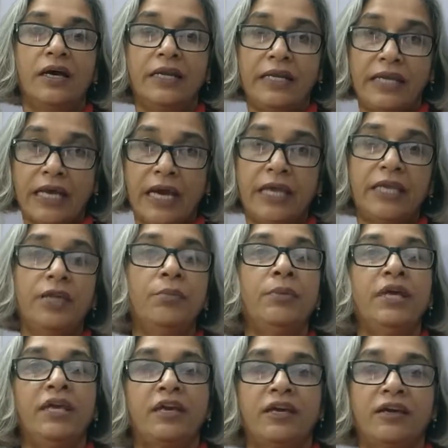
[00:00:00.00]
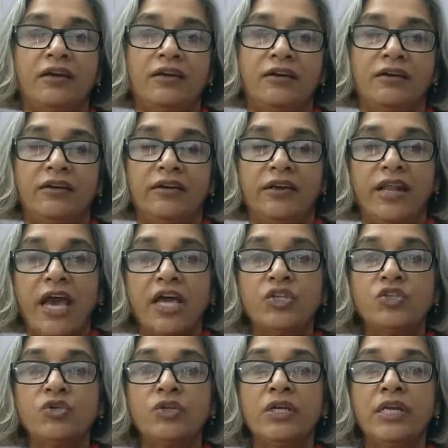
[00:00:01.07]
dynamic,
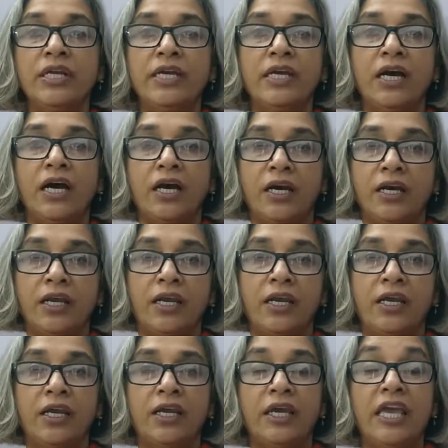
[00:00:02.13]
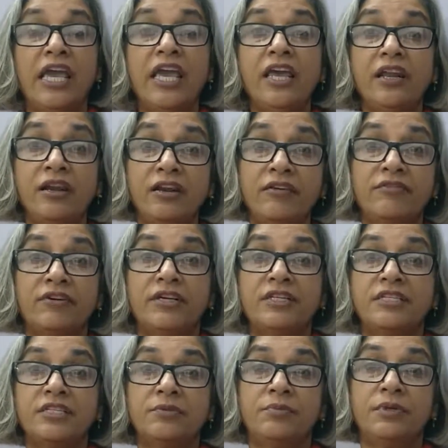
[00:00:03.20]
naturally occurring,
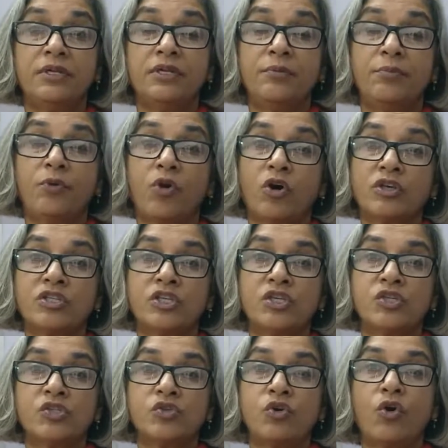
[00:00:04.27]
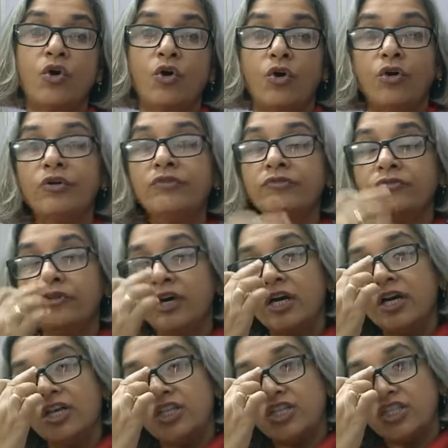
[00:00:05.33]
irreversible process of
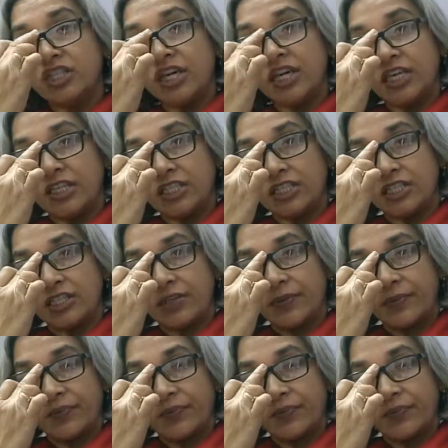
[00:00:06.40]
change.